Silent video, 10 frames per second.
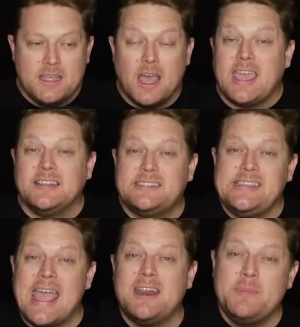against
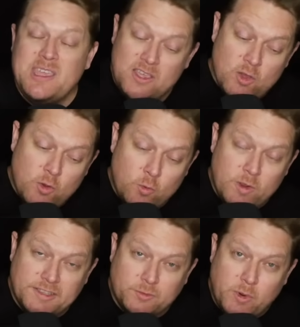the enemy who
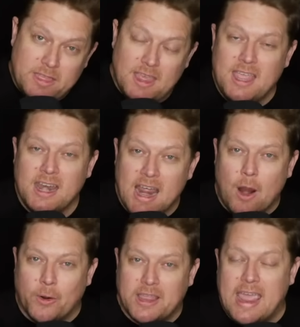is within
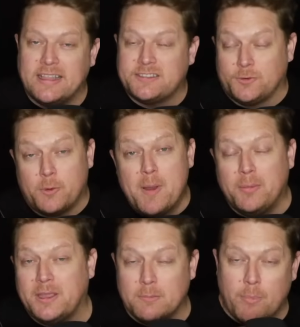our gates, the
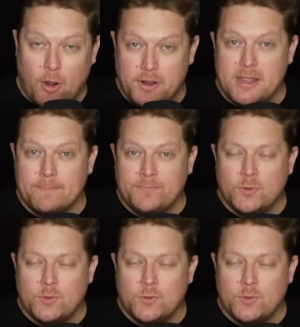Republican Party,